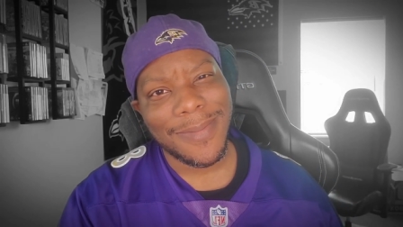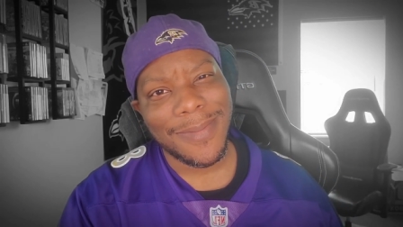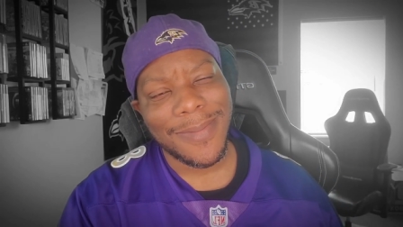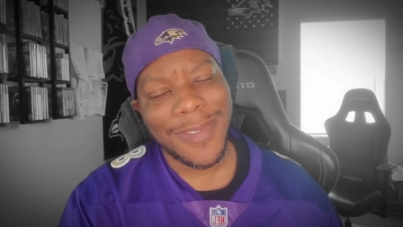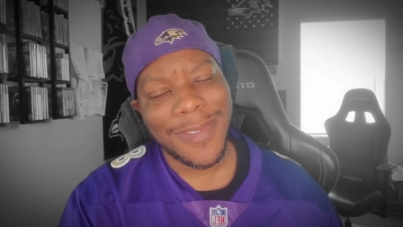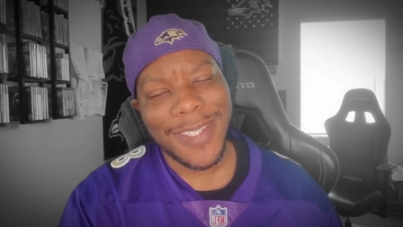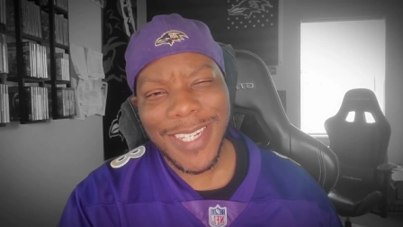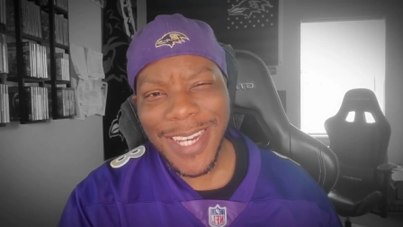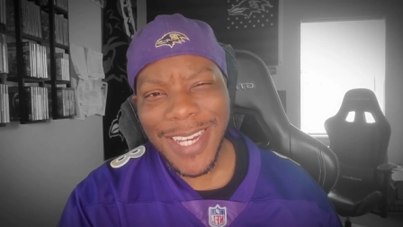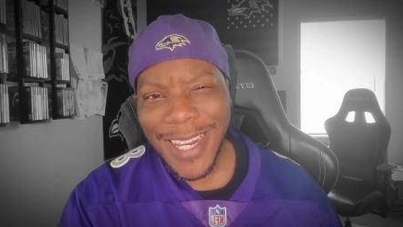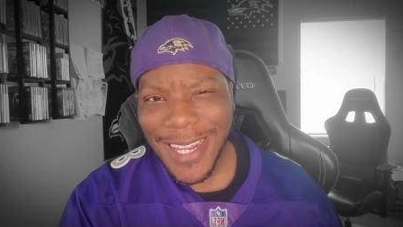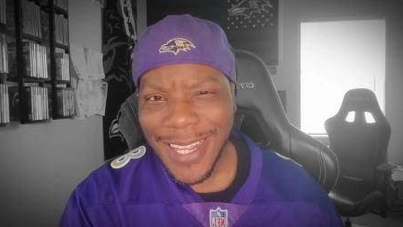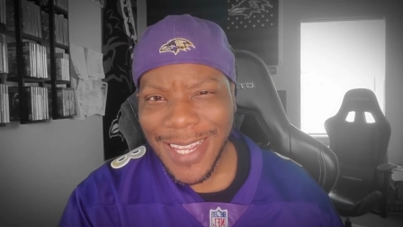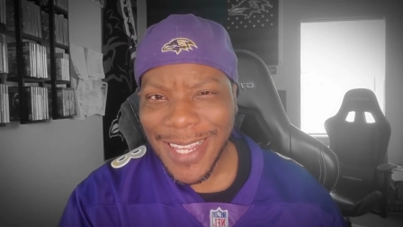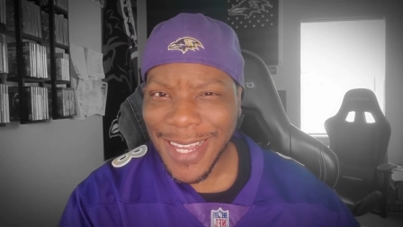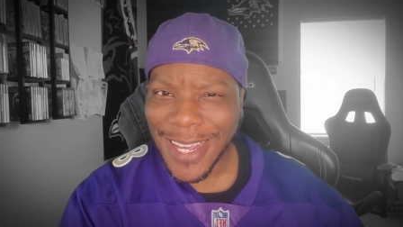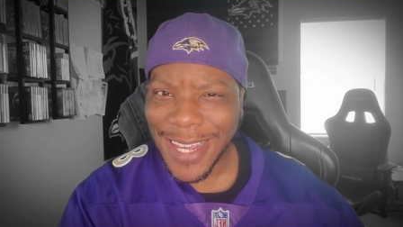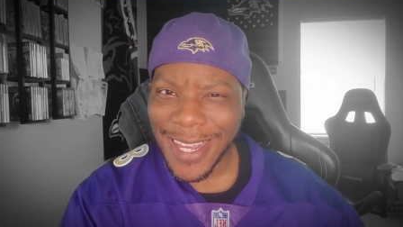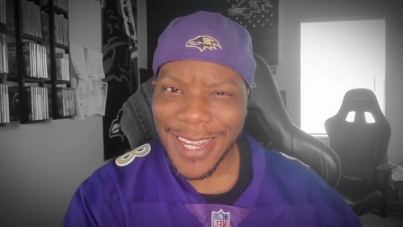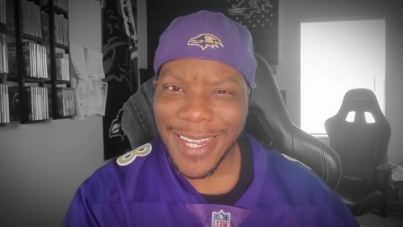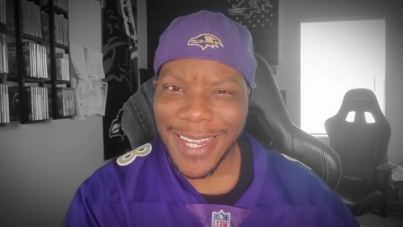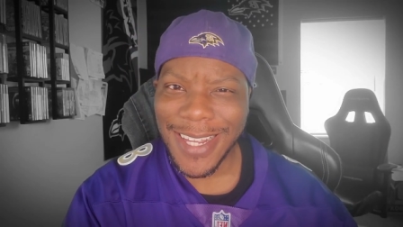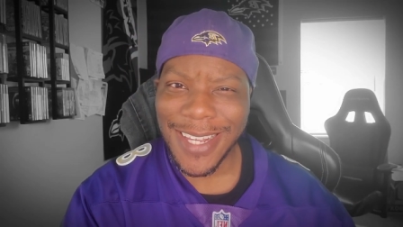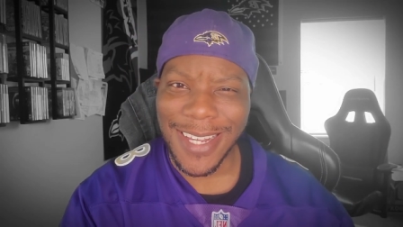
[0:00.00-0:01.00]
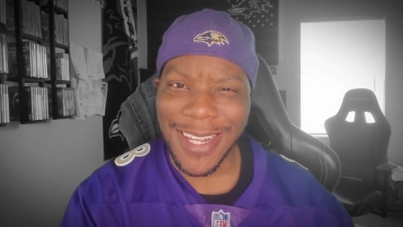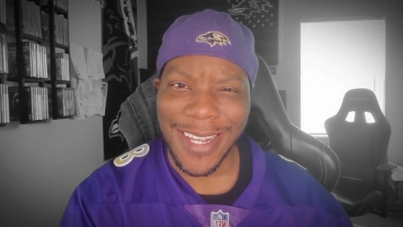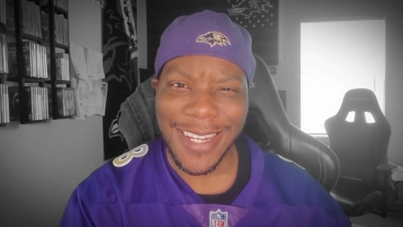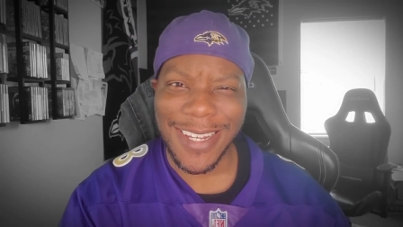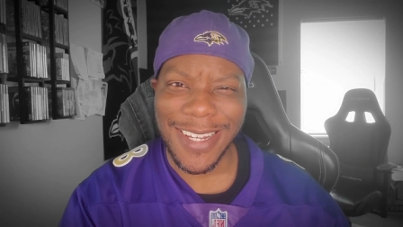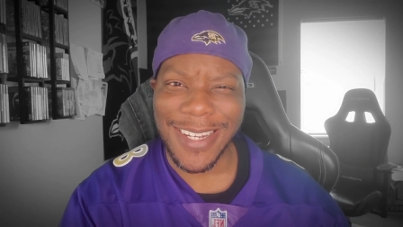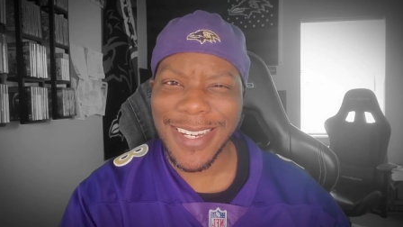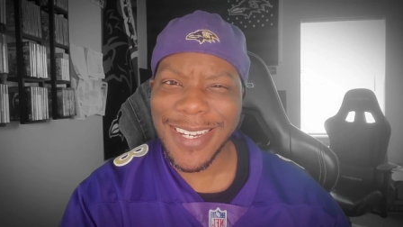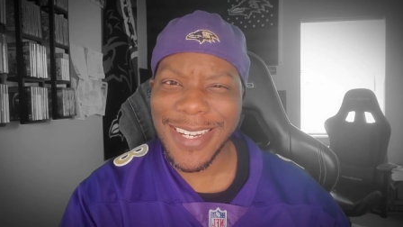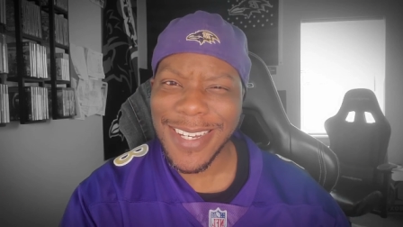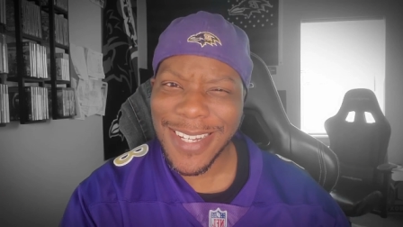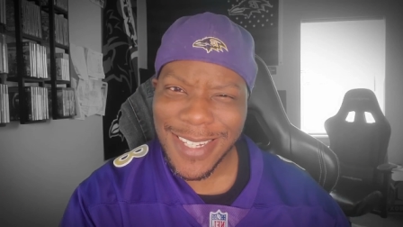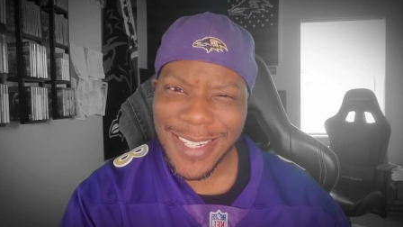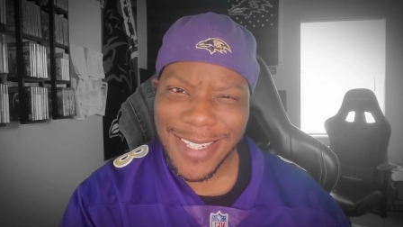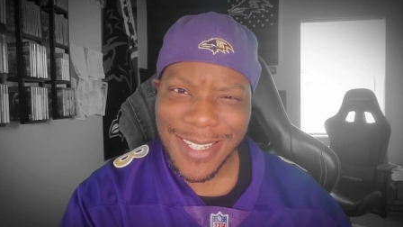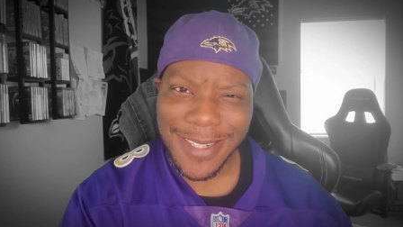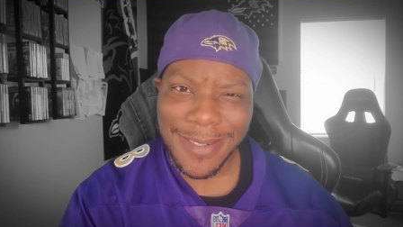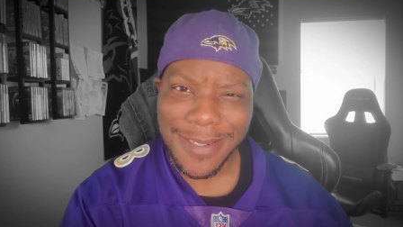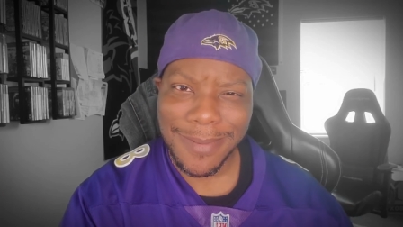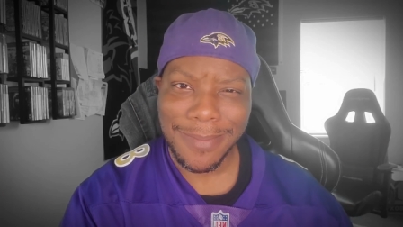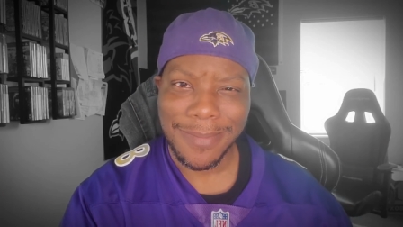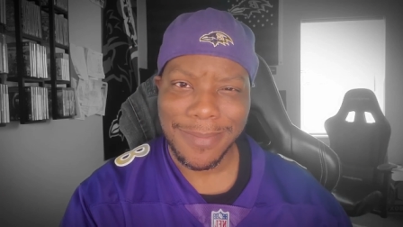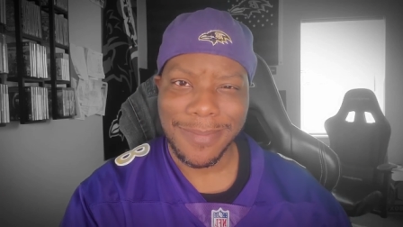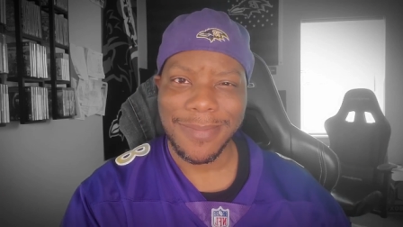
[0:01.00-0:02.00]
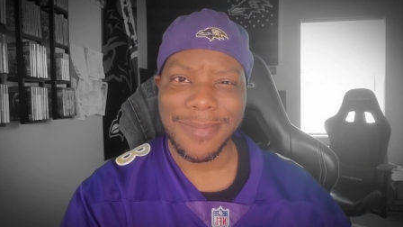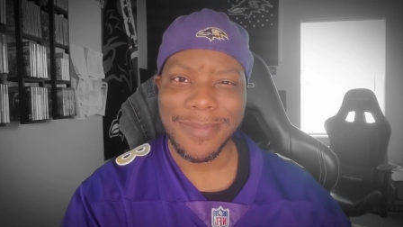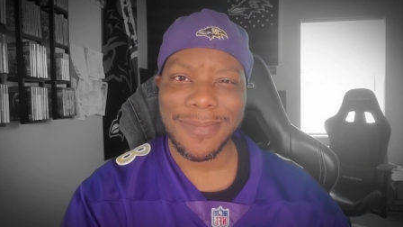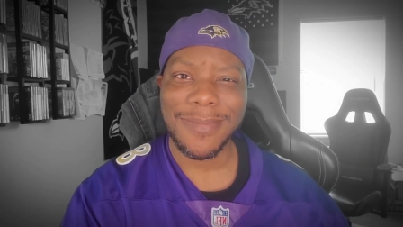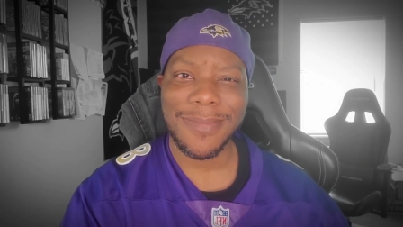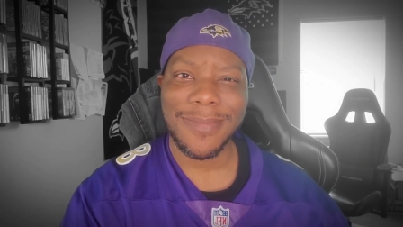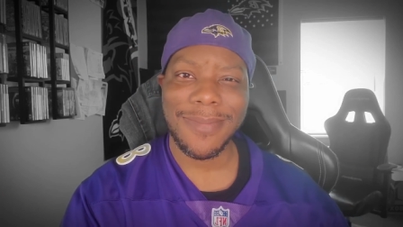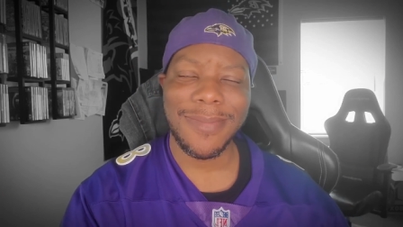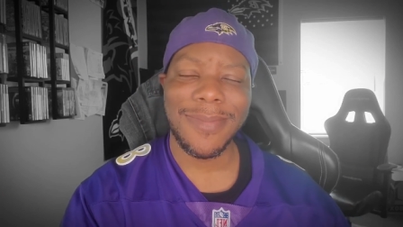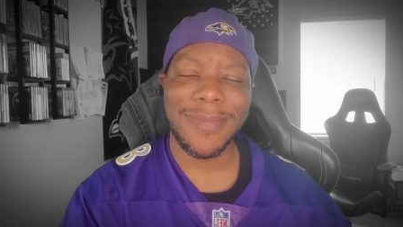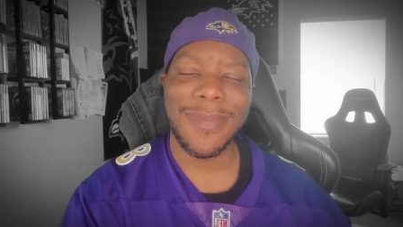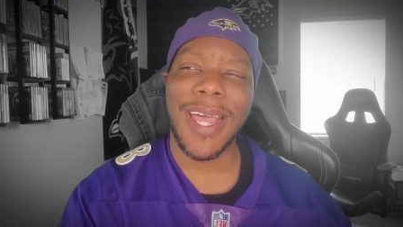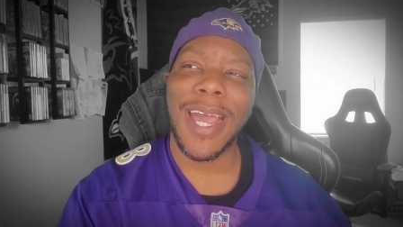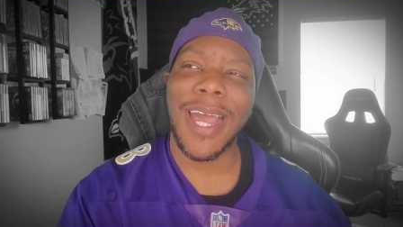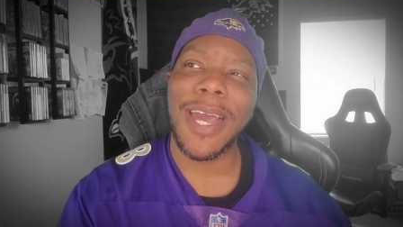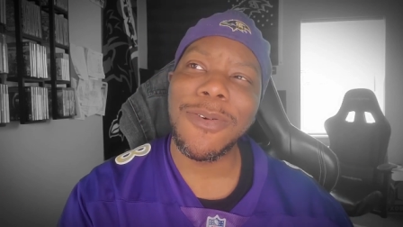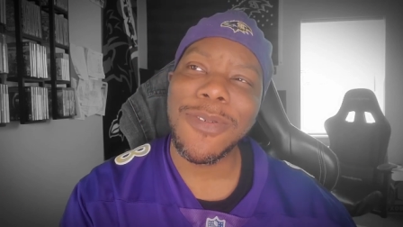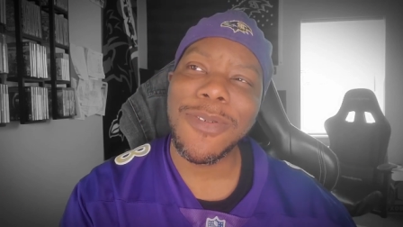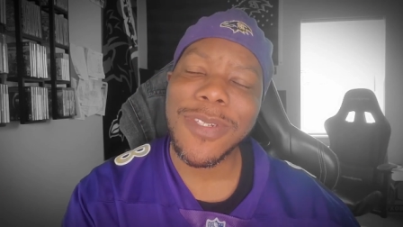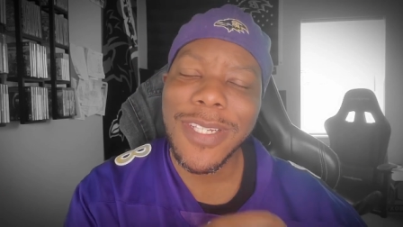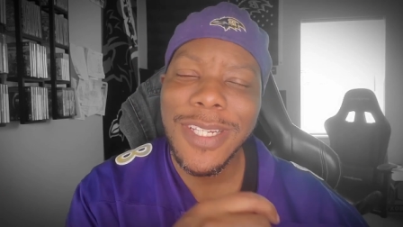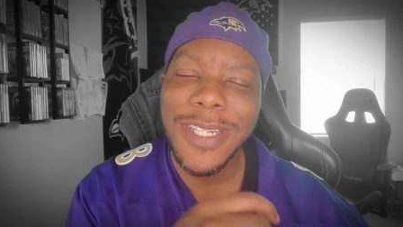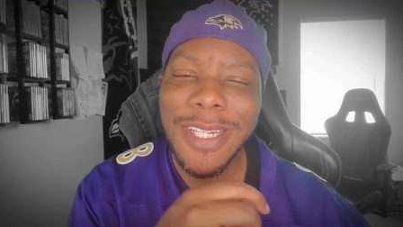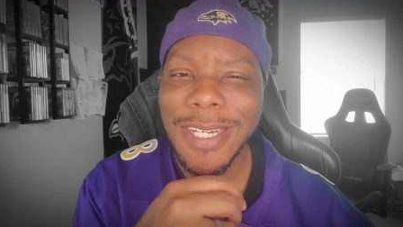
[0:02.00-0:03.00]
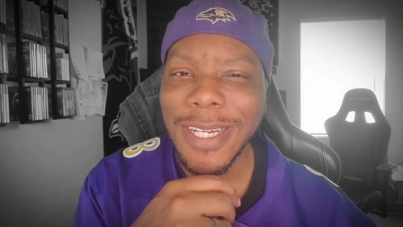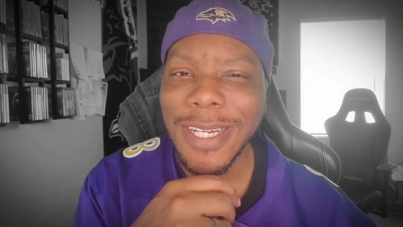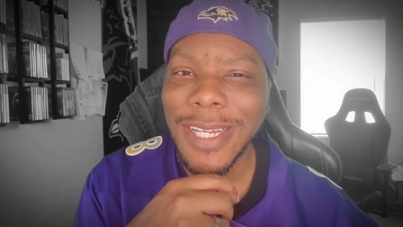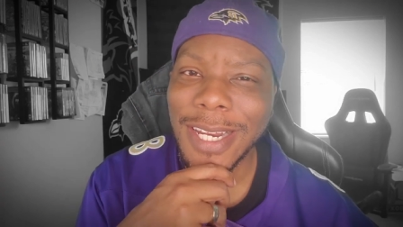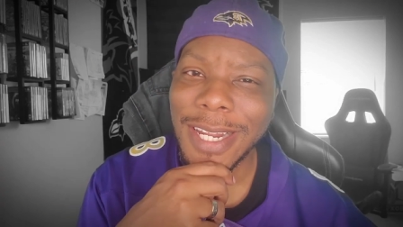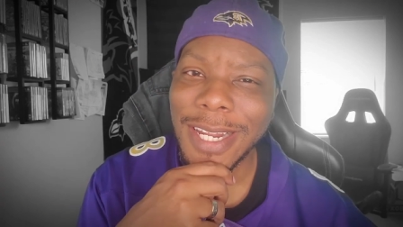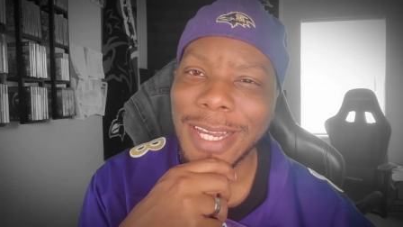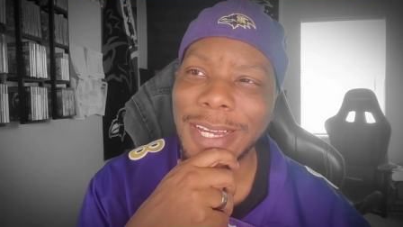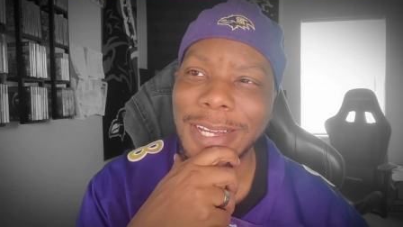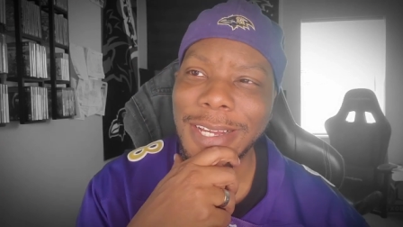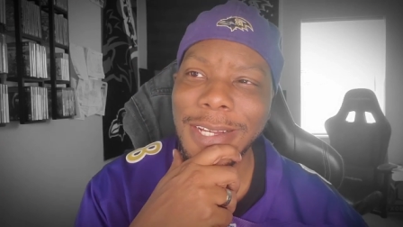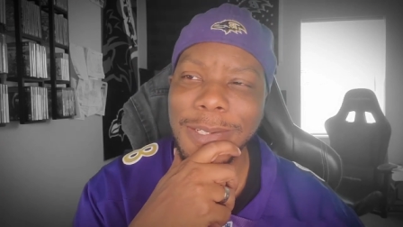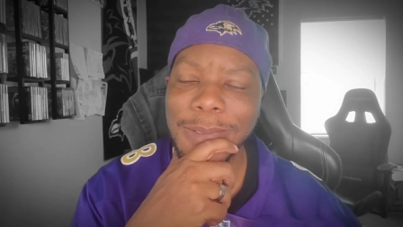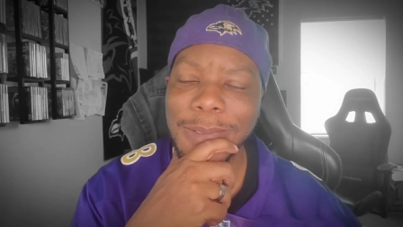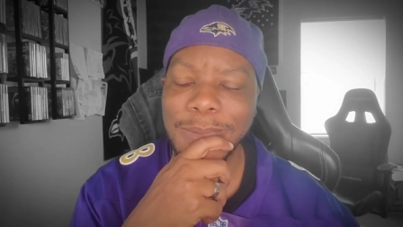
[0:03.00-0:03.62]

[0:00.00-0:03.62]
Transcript: JK and Gus. I was looking at